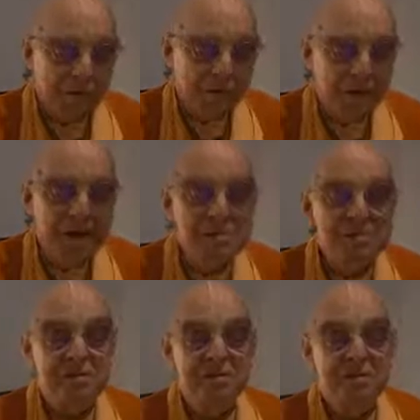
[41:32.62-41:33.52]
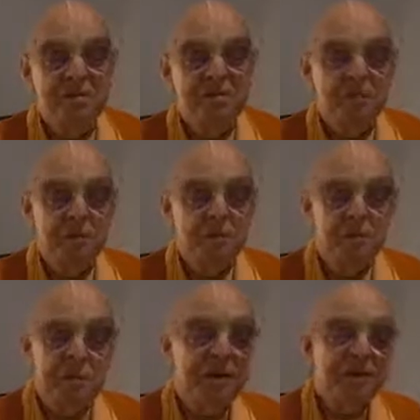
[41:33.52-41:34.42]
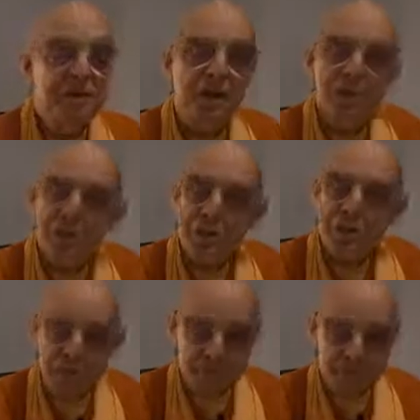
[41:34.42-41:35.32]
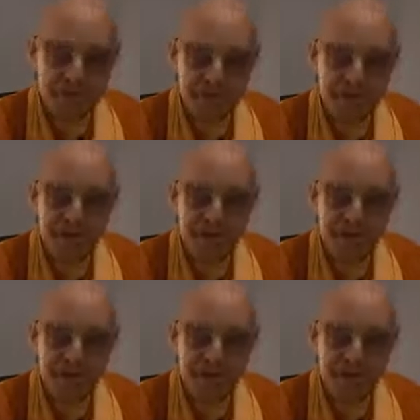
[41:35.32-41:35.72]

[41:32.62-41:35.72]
Thus, under various excuses,